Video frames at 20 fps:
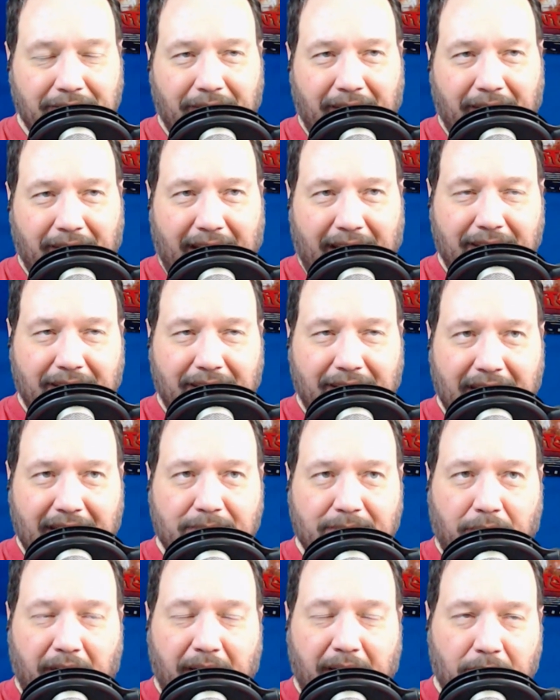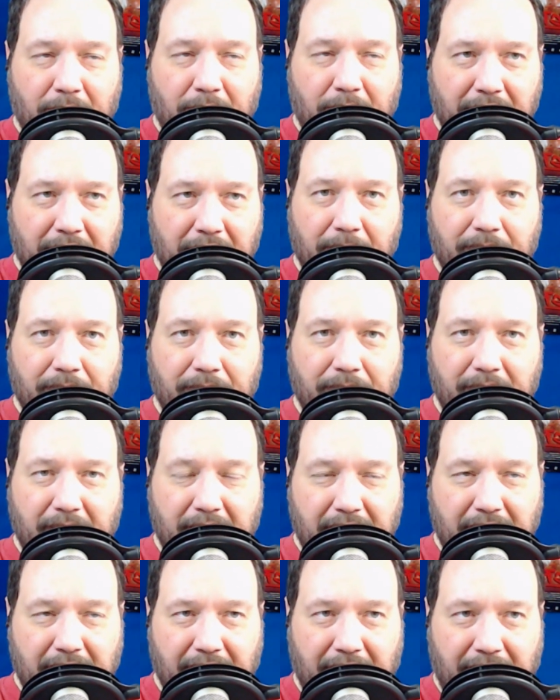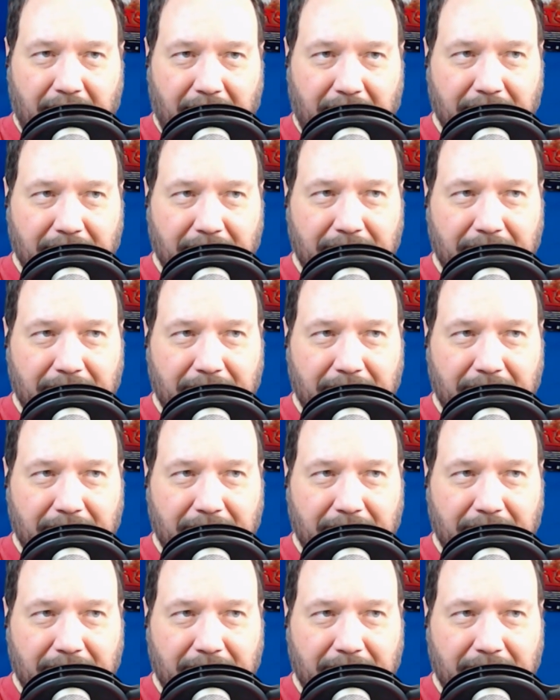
I think that's probably the